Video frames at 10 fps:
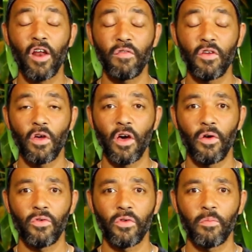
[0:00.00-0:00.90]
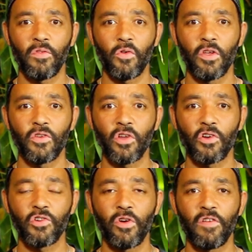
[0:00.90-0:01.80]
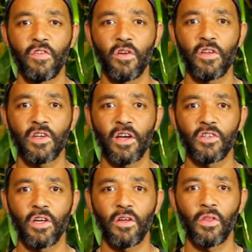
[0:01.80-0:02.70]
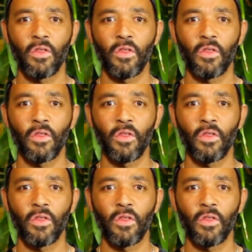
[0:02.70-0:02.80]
a few goes before you start to really feel this energy.